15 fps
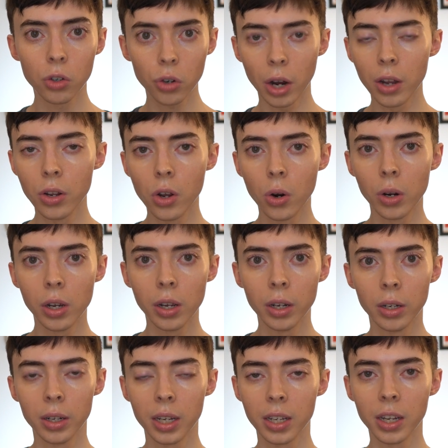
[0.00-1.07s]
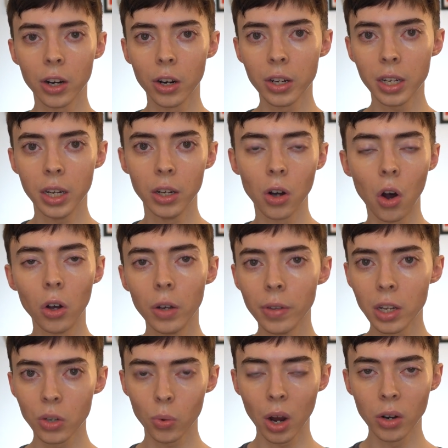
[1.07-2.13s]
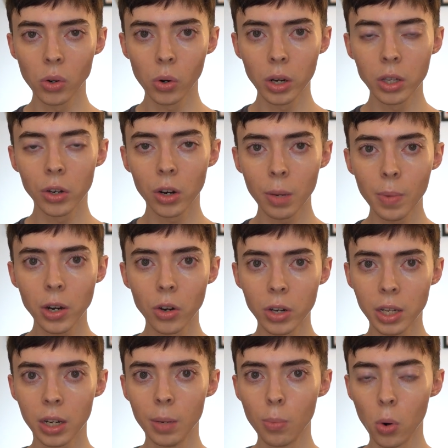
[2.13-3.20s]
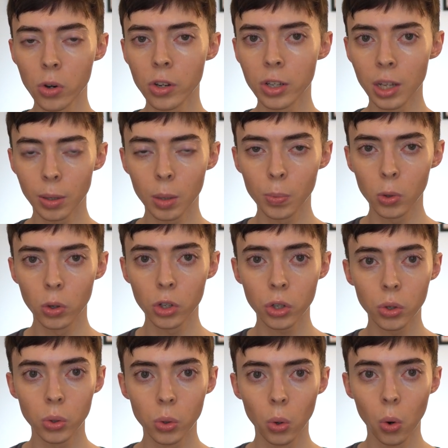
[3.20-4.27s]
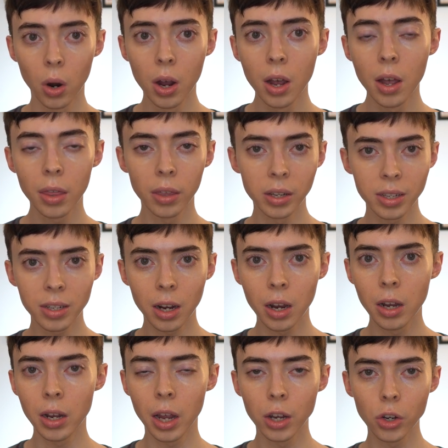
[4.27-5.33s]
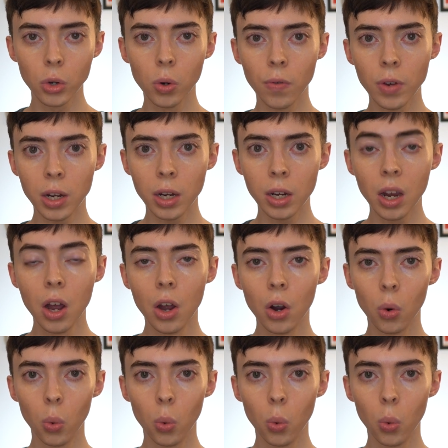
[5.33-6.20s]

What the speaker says: tretinoin, tazarotene, all of these retinoids are gonna make your skin more susceptible to the sun and UV,